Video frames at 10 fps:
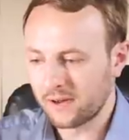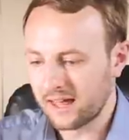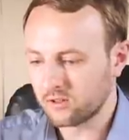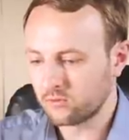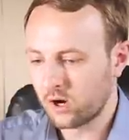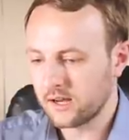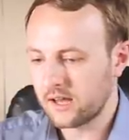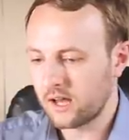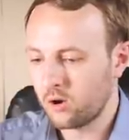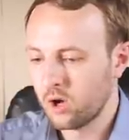plan right
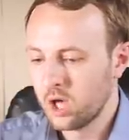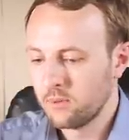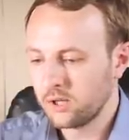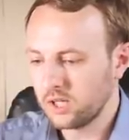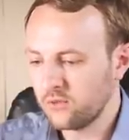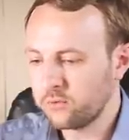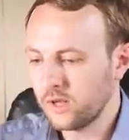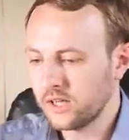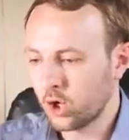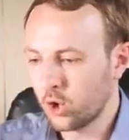now. But if
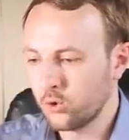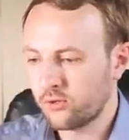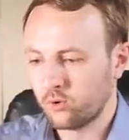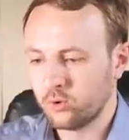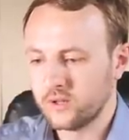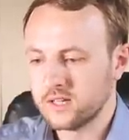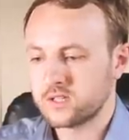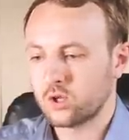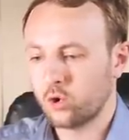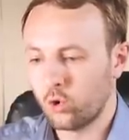we go through
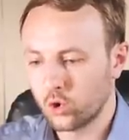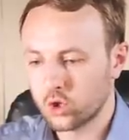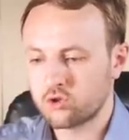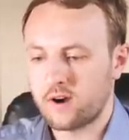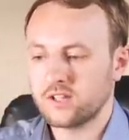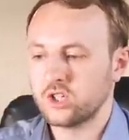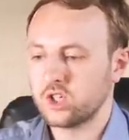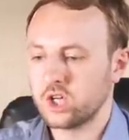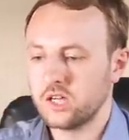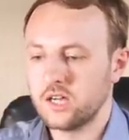this, the core
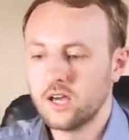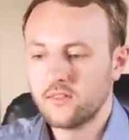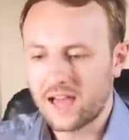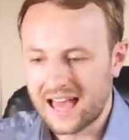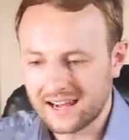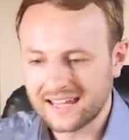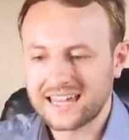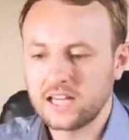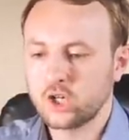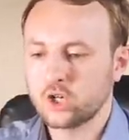strategy, the
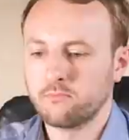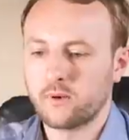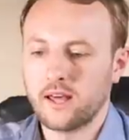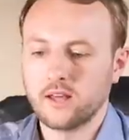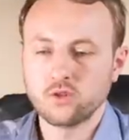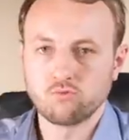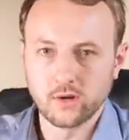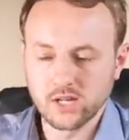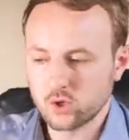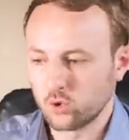allocation plans,
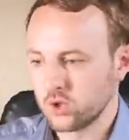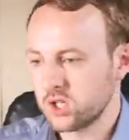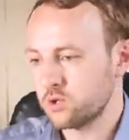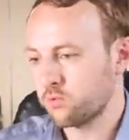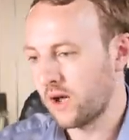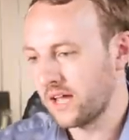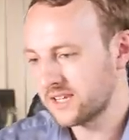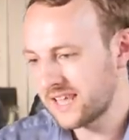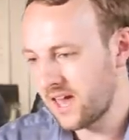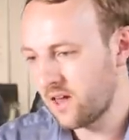resources,
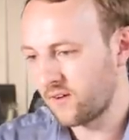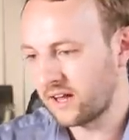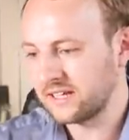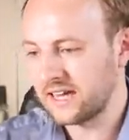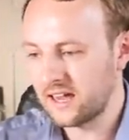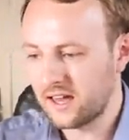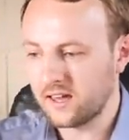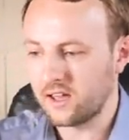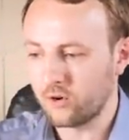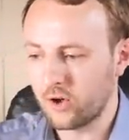waste, air value
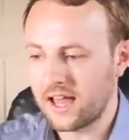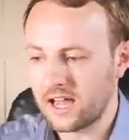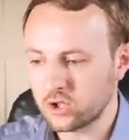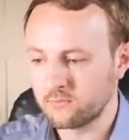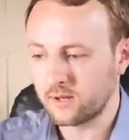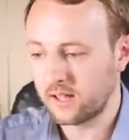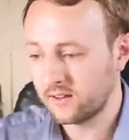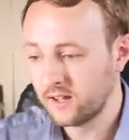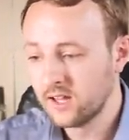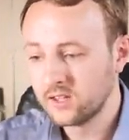area action
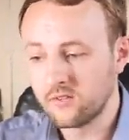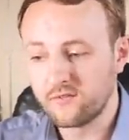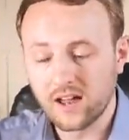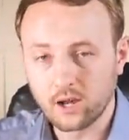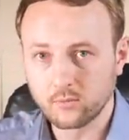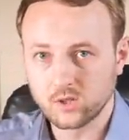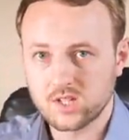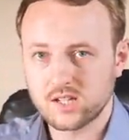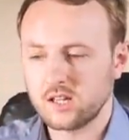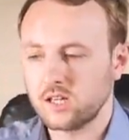plan, development
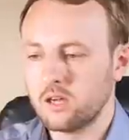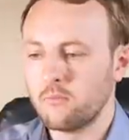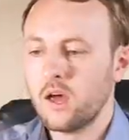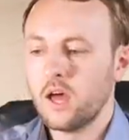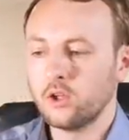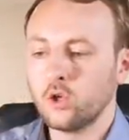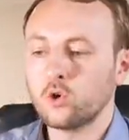scheme, and